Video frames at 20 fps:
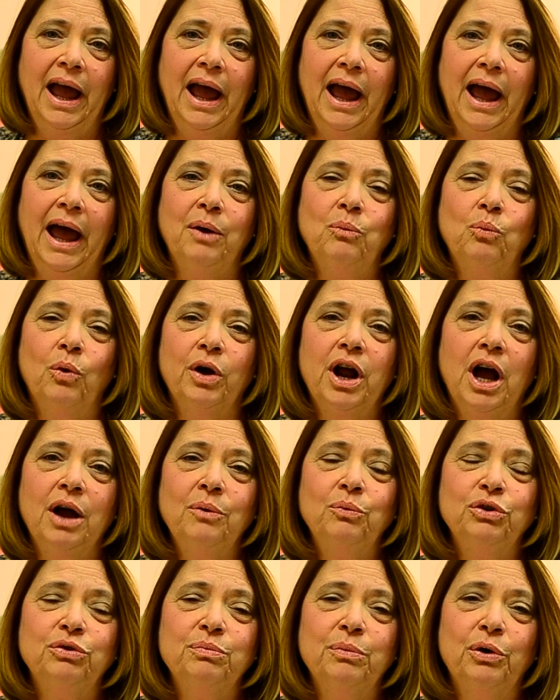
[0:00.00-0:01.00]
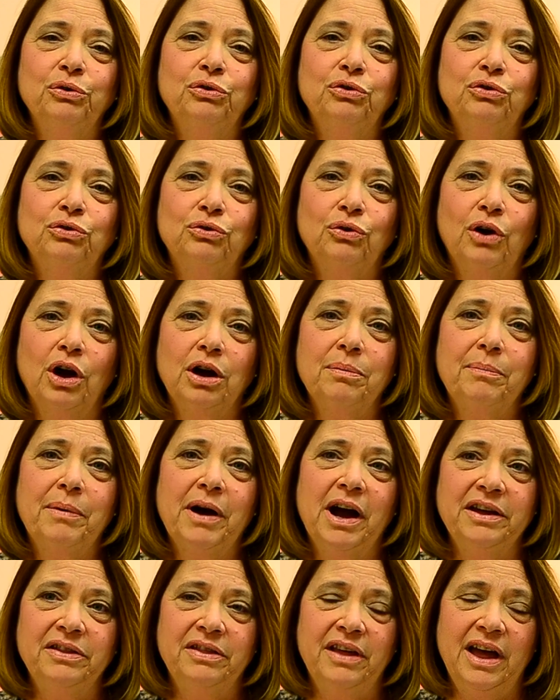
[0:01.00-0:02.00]
And what I was most struck
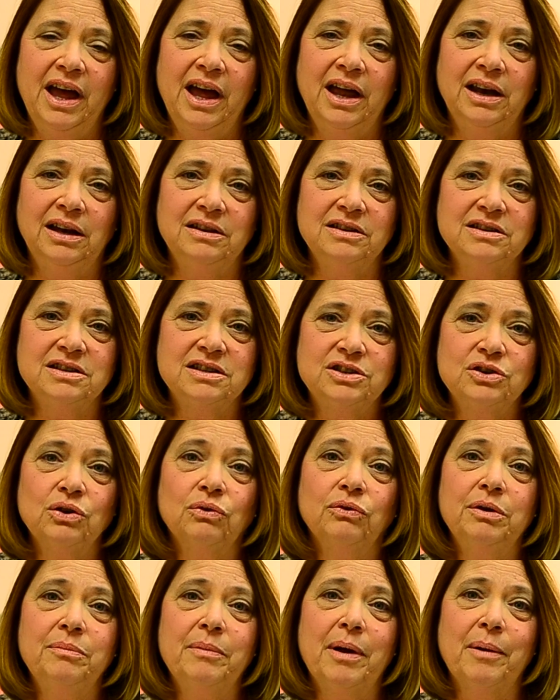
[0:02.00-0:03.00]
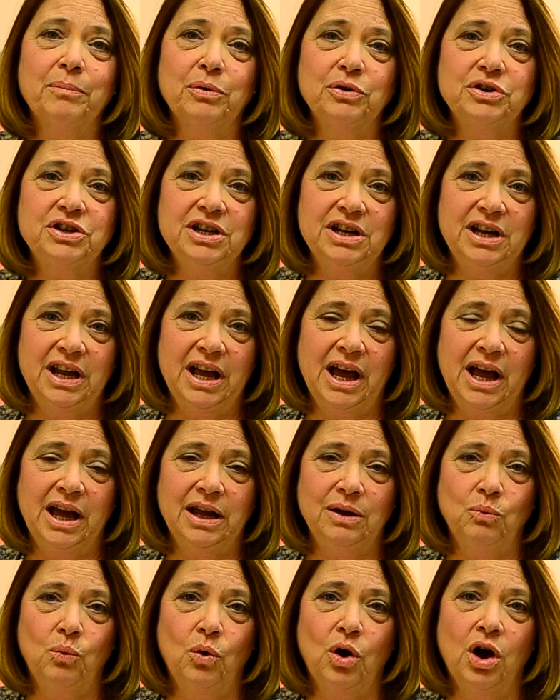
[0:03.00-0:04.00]
by then and still remember
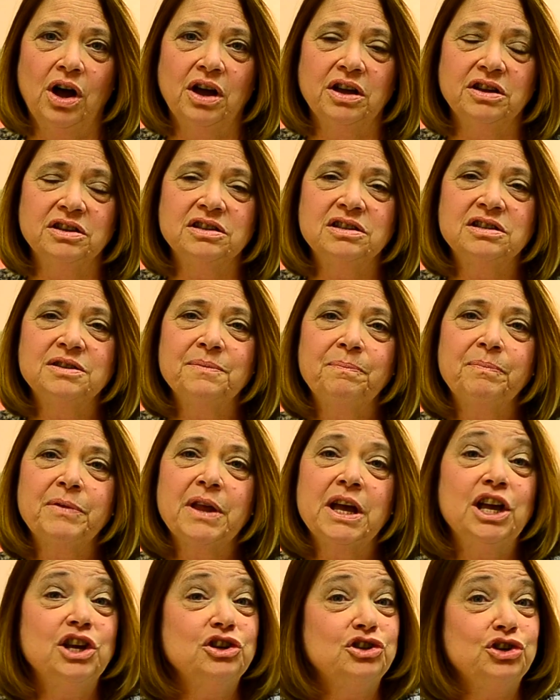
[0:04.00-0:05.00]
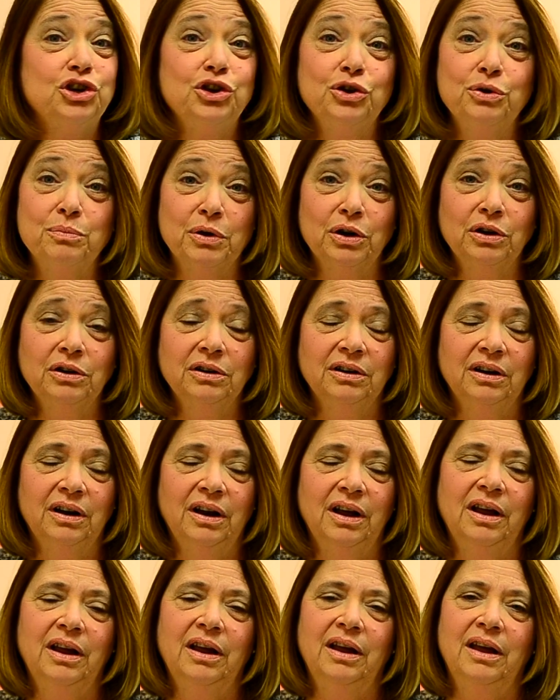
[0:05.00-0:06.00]
today was his humor,
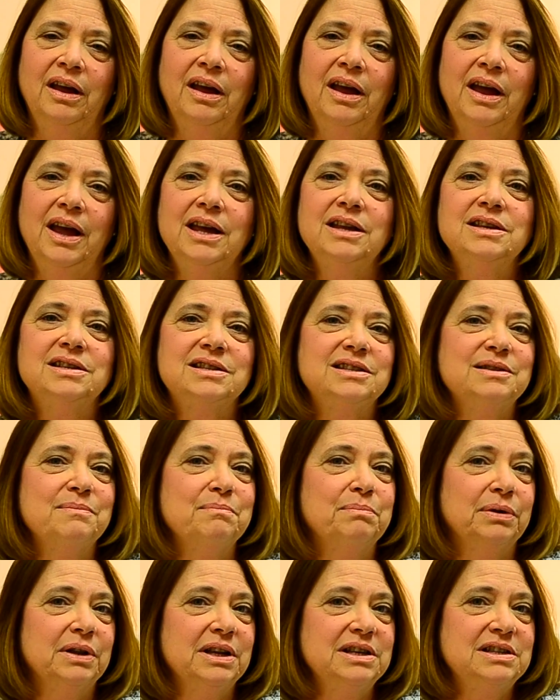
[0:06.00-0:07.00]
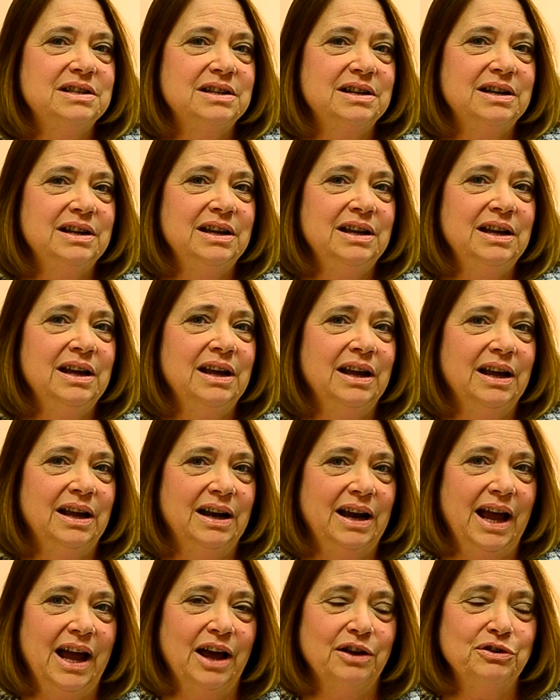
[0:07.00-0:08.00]
his simplicity in
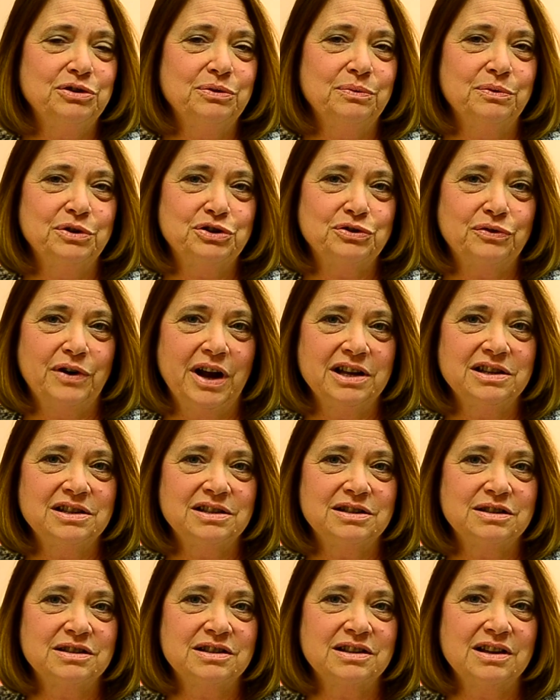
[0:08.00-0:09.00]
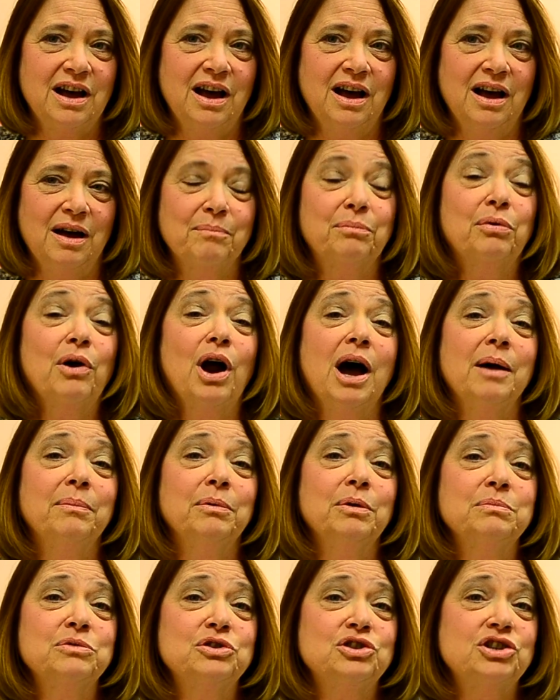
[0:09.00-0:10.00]
how to address
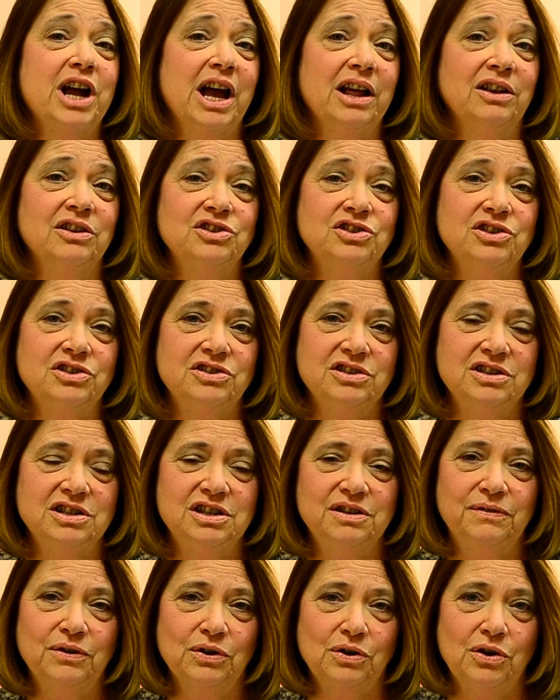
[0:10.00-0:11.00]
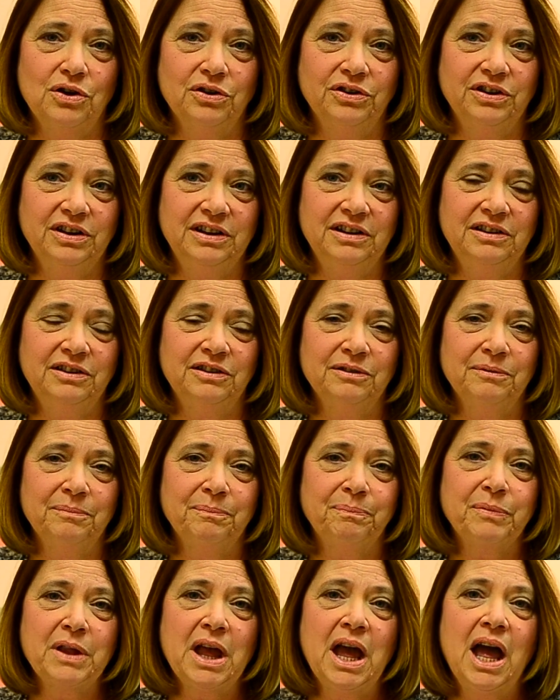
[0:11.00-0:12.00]
problems, challenges, and difficulties,
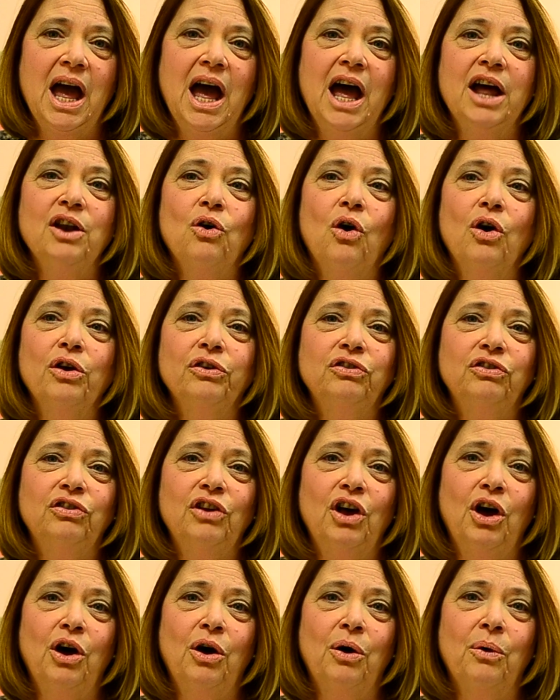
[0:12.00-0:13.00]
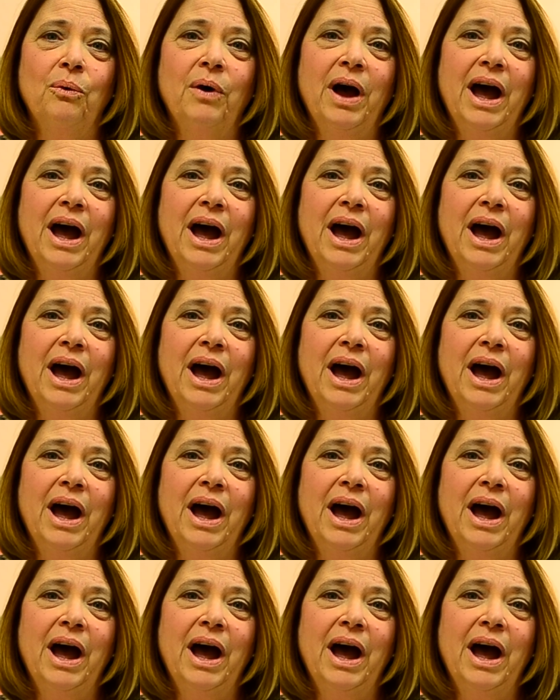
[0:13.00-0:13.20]
and also